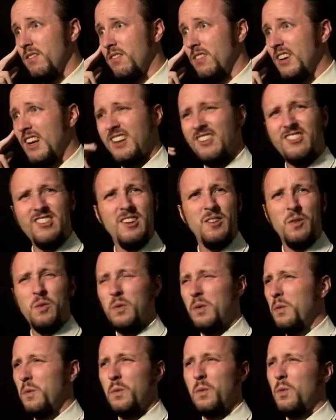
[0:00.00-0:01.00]
And I said,
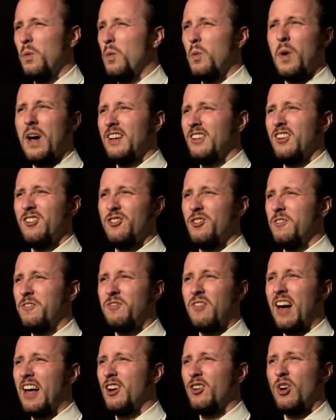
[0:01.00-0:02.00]
well, why did you
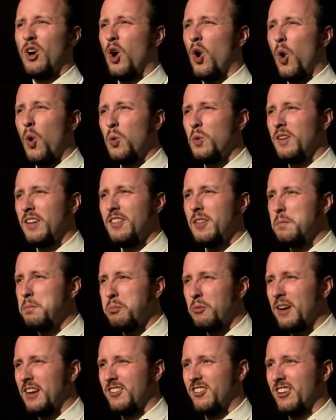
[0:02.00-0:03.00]
fire a hole in the
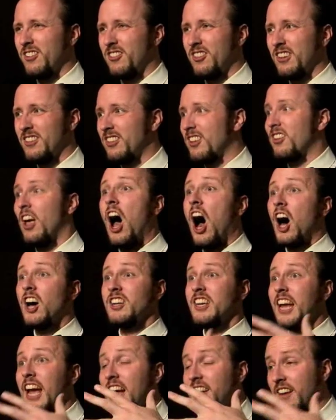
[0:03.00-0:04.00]
bridge? And she says, I
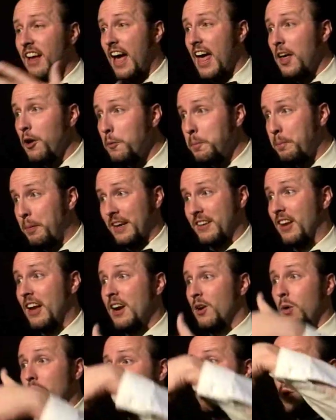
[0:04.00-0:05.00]
can't help it.
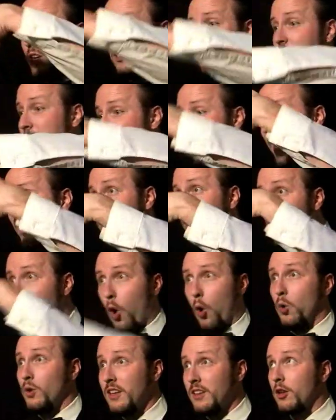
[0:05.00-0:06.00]
Once you fire a
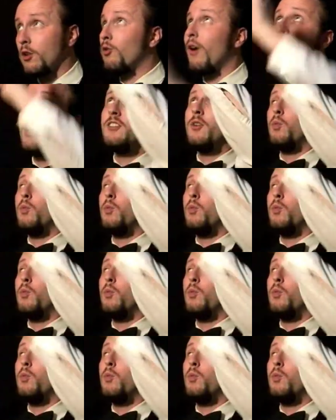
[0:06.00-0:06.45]
hole in the ground